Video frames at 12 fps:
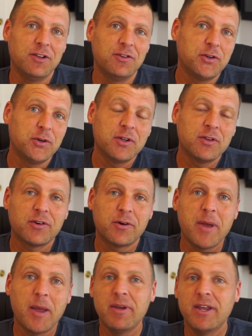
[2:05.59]
students are
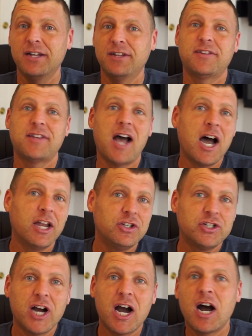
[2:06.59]
maybe assigned
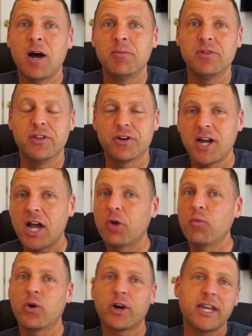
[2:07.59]
jobs and they're kind of
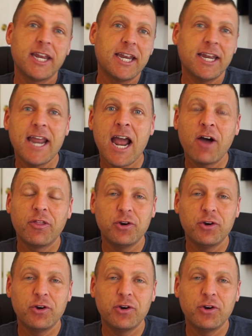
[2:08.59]
working it out.